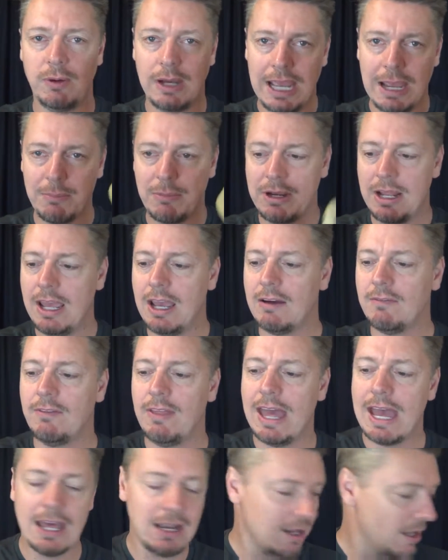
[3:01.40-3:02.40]
so I happen to
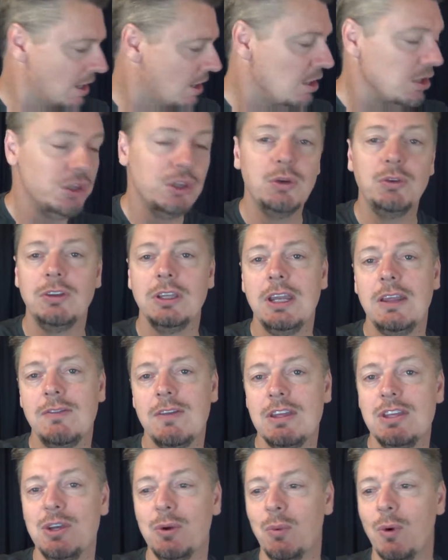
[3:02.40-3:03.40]
have that. Use
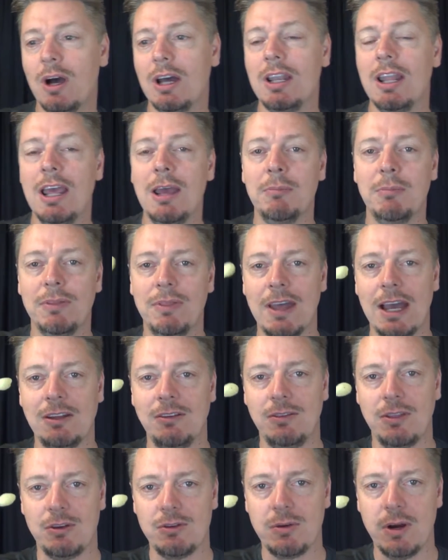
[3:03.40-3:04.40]
anything you want, but
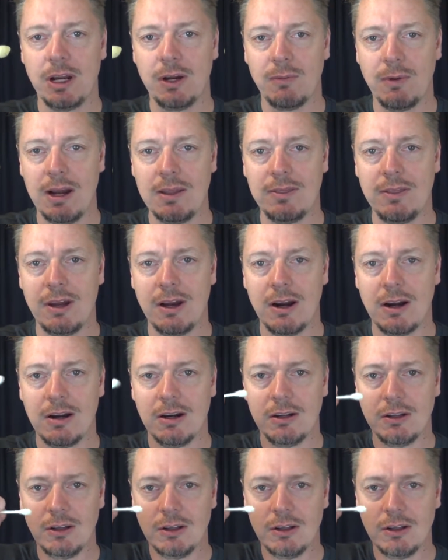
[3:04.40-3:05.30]
that's the trick right there.